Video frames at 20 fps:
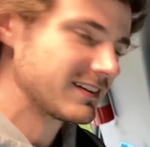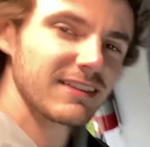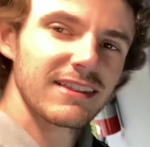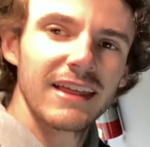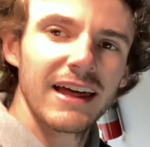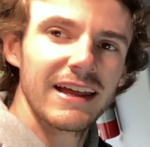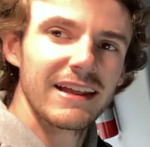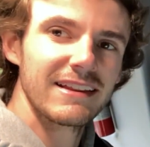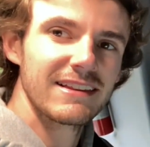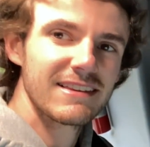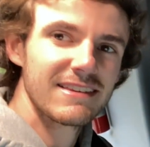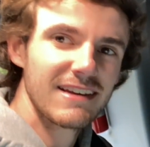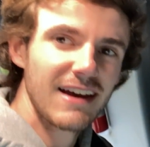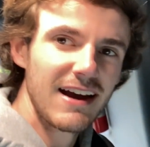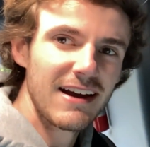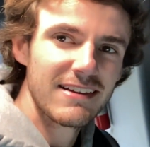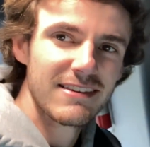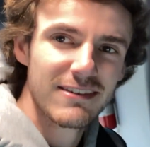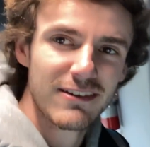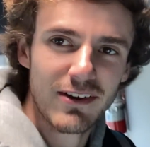the
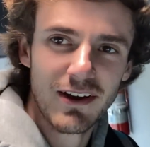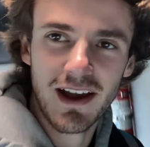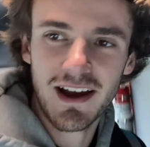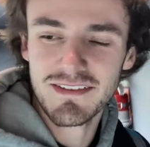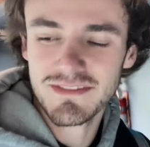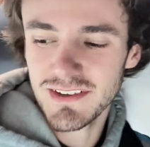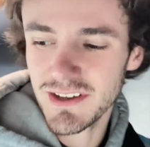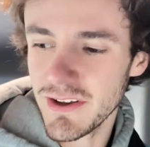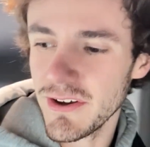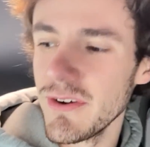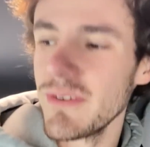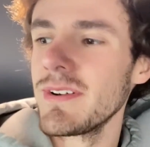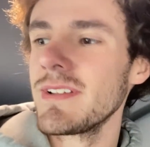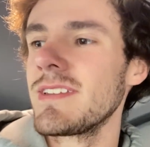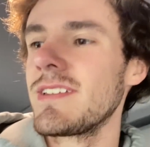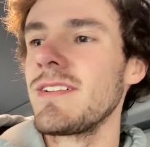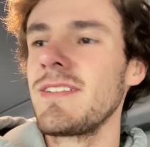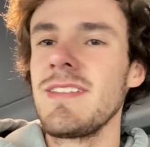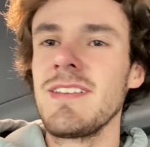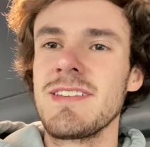inside, so you have to go
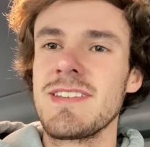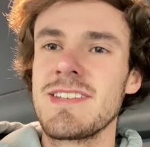into the